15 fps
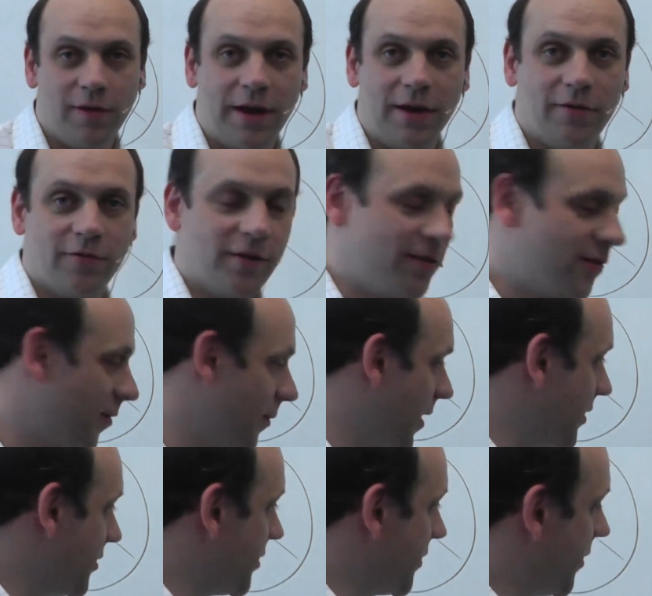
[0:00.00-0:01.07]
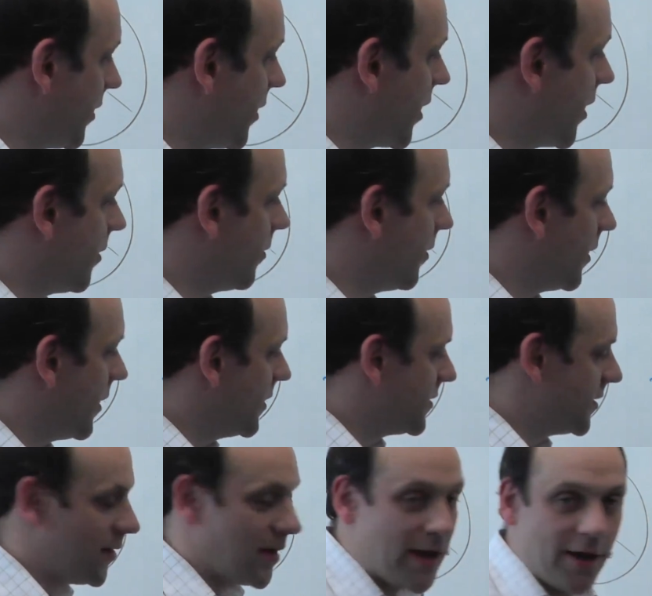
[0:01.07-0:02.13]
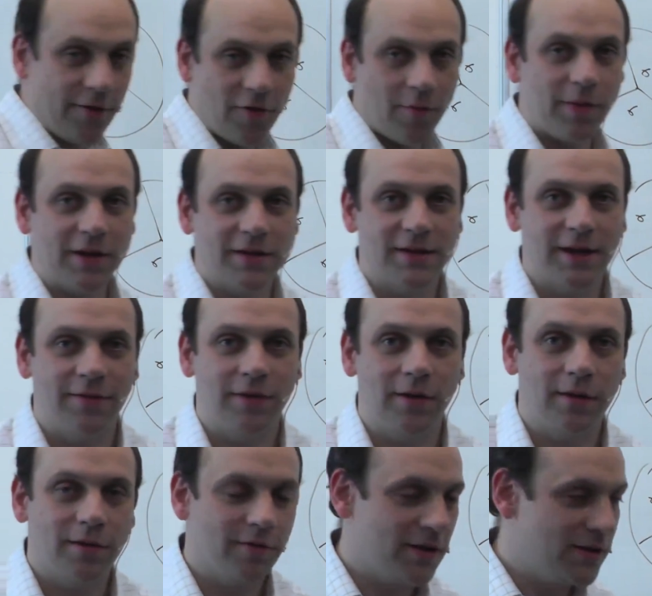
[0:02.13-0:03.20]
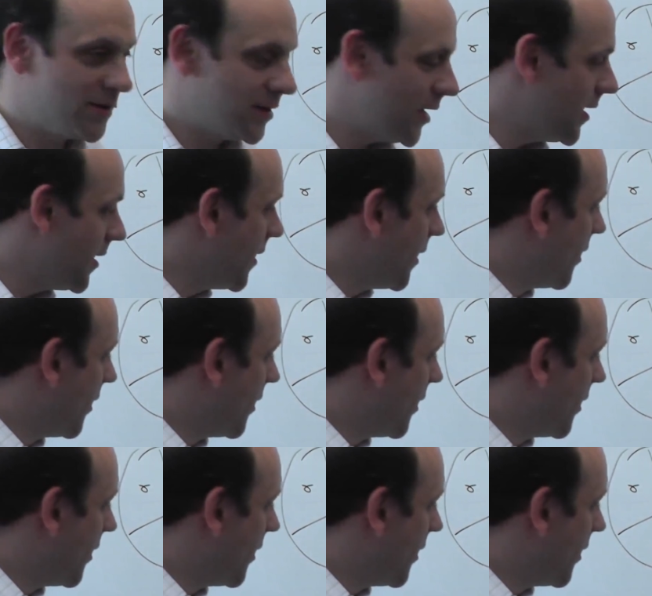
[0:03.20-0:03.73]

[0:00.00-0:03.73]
that transformation and go to the alpha plus F E three C,